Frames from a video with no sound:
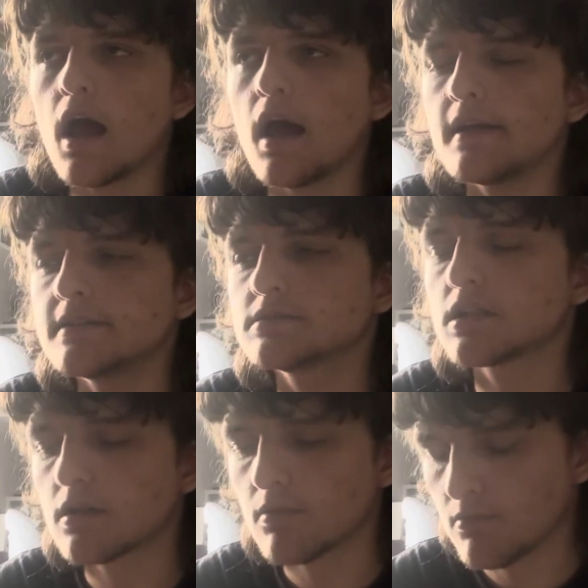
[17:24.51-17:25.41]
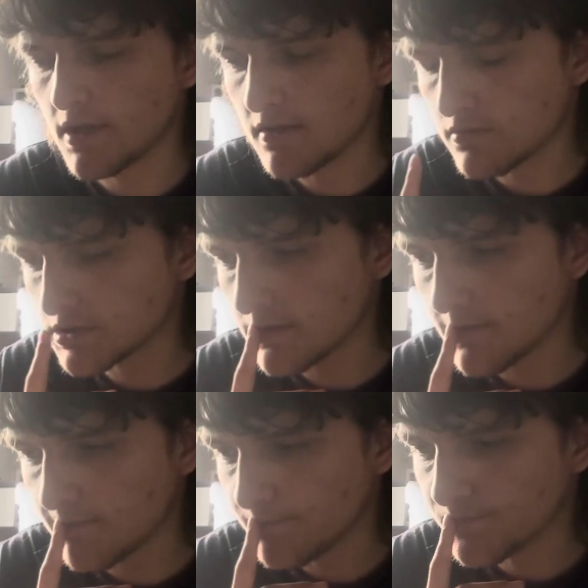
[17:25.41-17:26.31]
And we
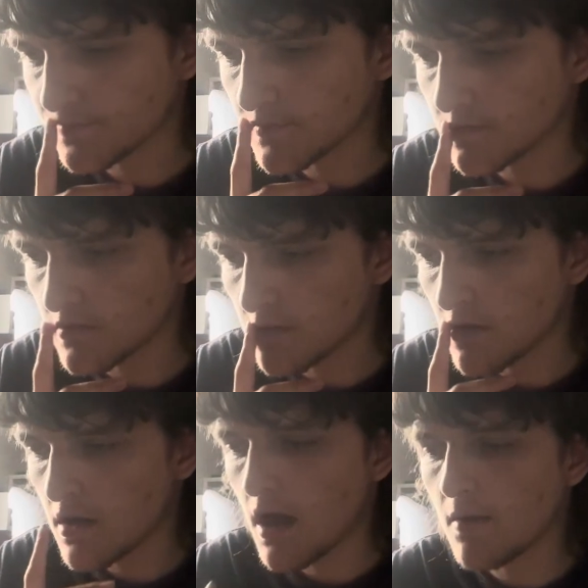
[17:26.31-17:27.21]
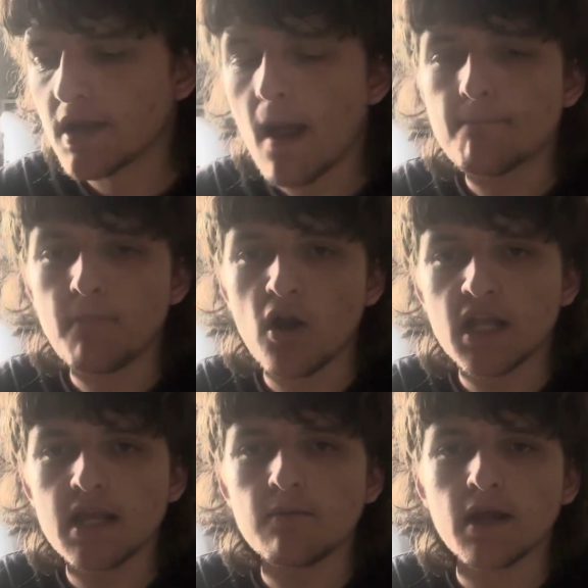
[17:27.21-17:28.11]
also and we got
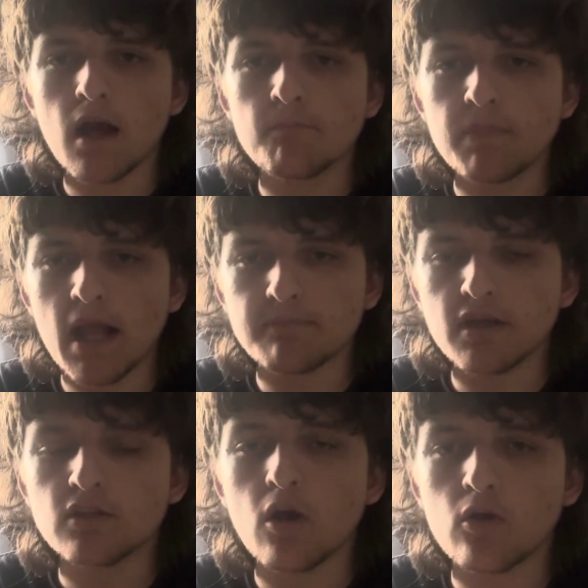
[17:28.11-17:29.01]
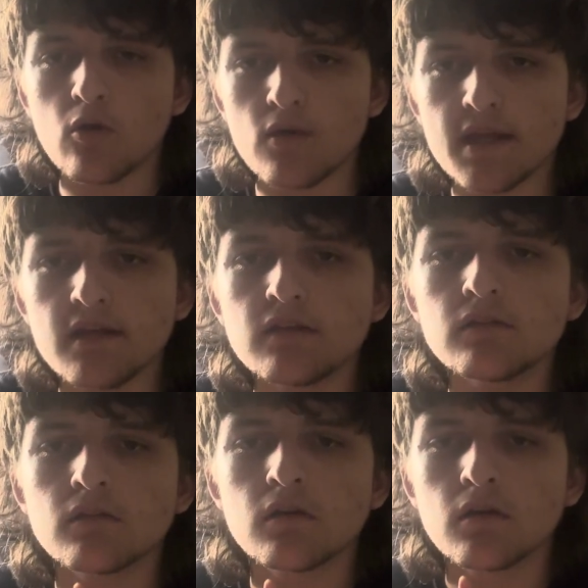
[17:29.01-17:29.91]
Bucky, we got Black Panther,
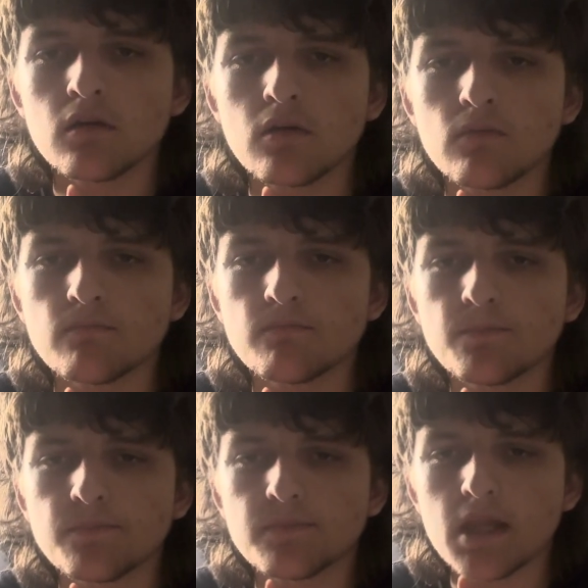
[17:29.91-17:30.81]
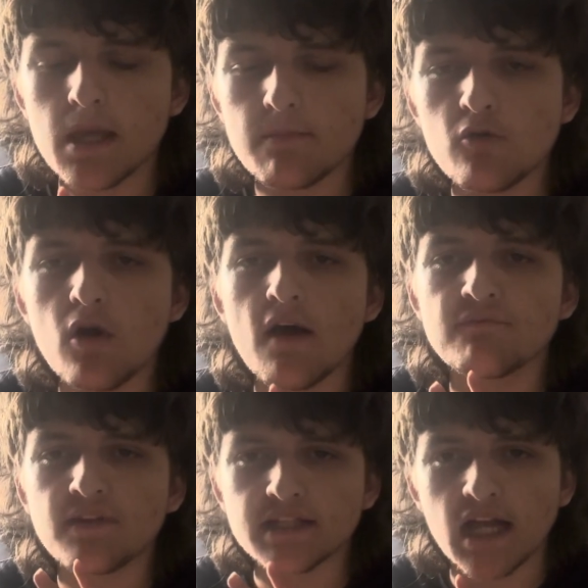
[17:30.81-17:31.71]
Korean, Nemo,
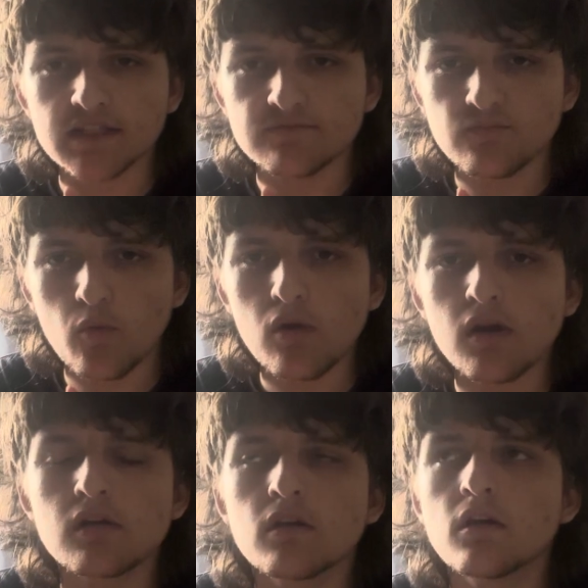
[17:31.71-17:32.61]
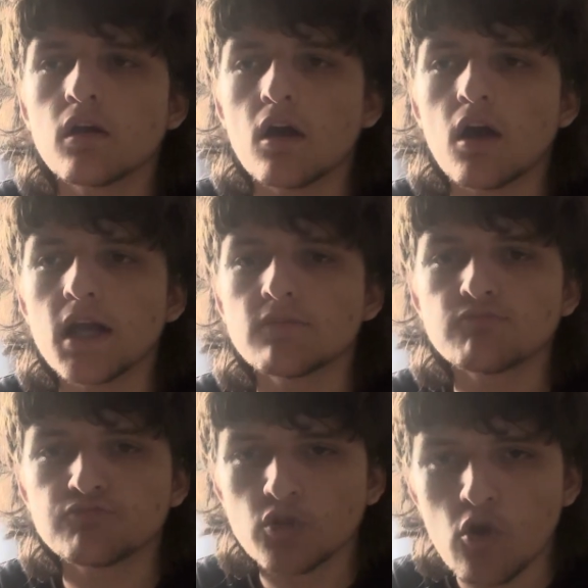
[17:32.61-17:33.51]
and Fantastic Four,
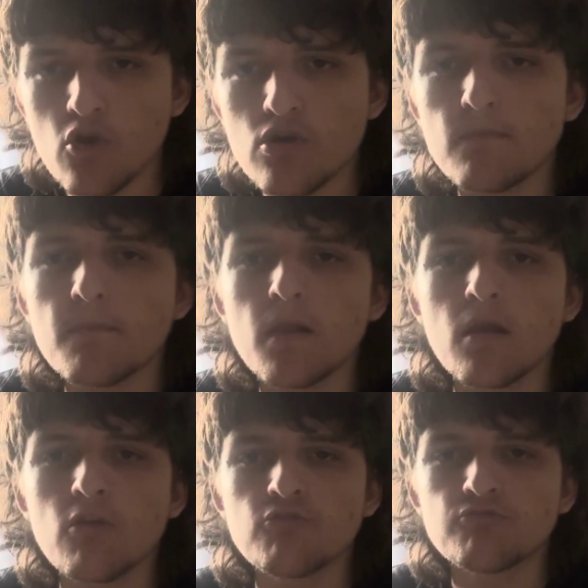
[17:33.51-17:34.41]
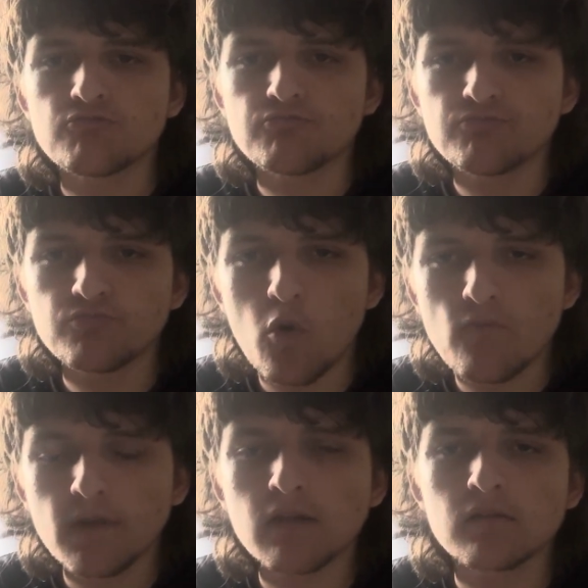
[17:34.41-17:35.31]
and Groot,
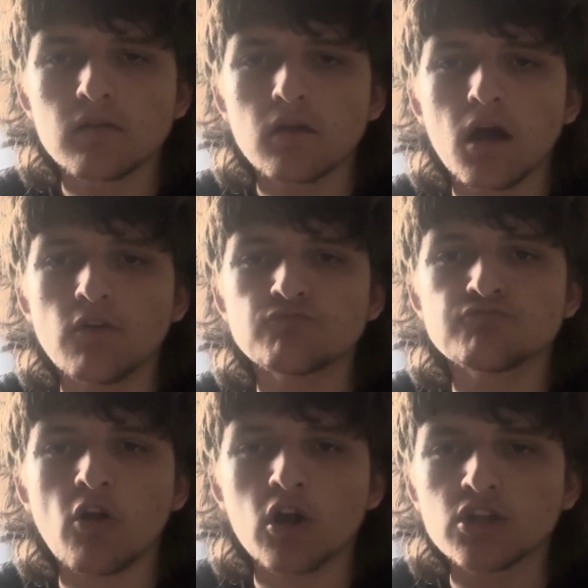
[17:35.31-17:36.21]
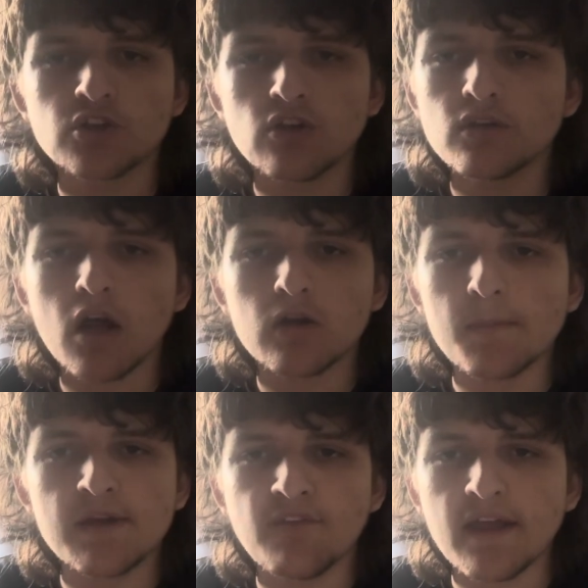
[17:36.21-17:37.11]
Nova, and Rocket could not go
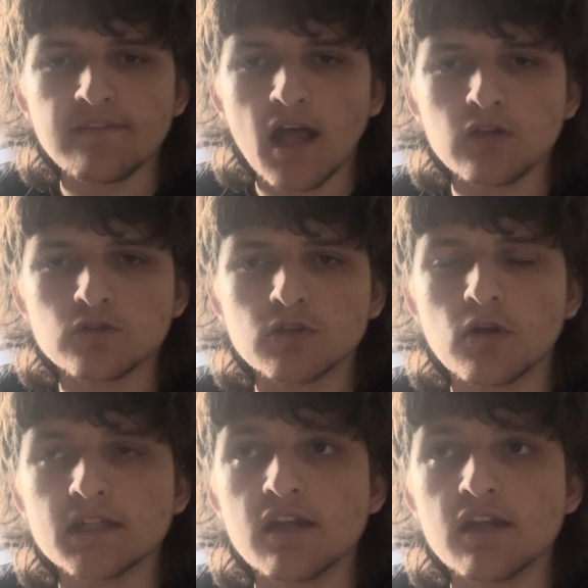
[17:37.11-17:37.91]
be fight Thanos because